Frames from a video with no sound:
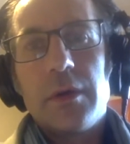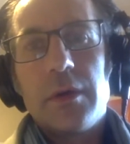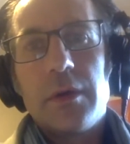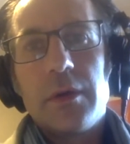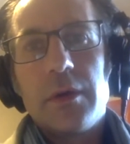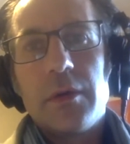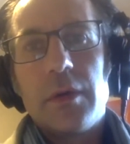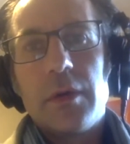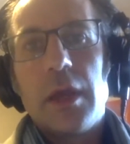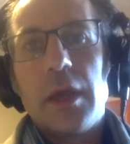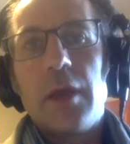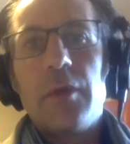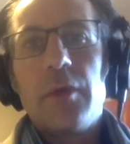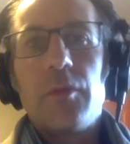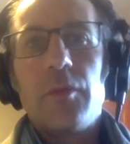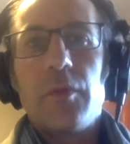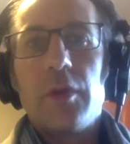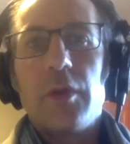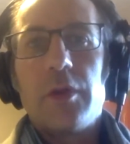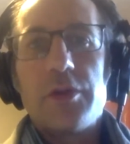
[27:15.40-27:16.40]
okay,
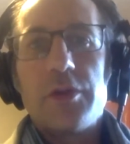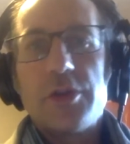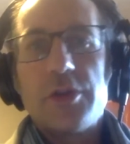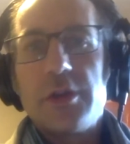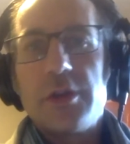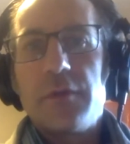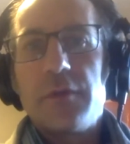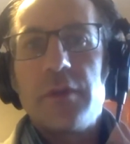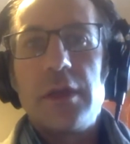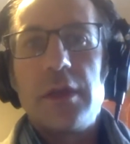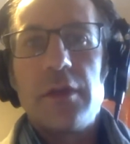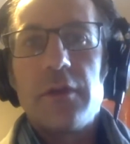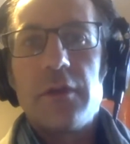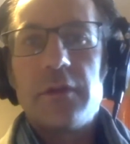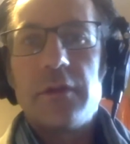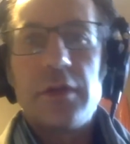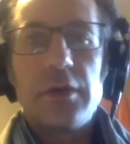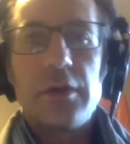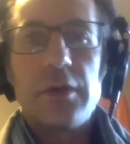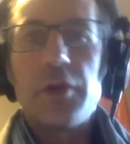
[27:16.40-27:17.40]
we're going to shift
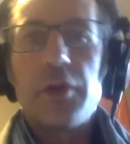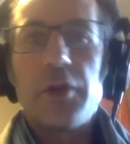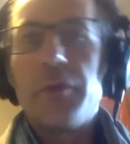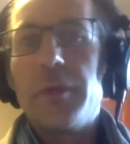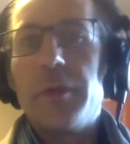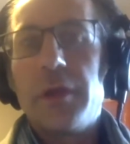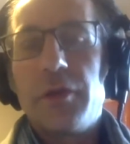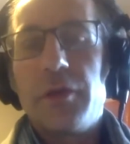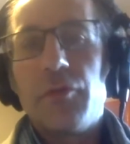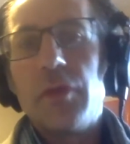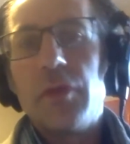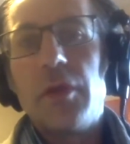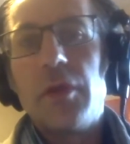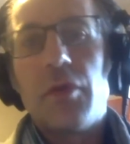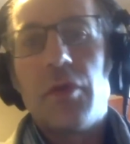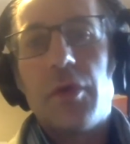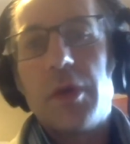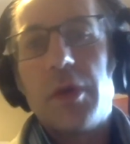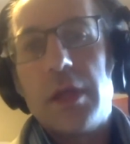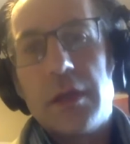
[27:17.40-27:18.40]
gears here a little bit and
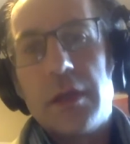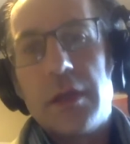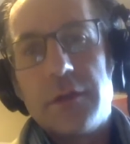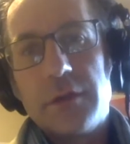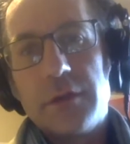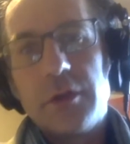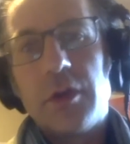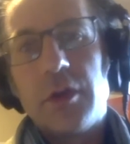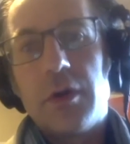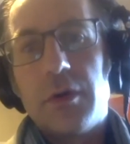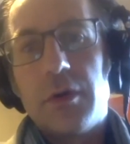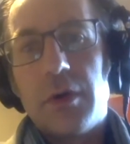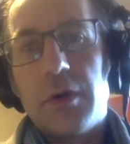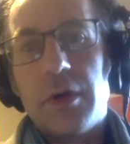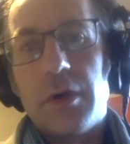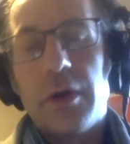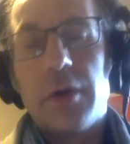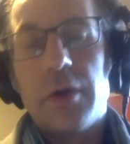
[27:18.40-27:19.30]
reorient and go on our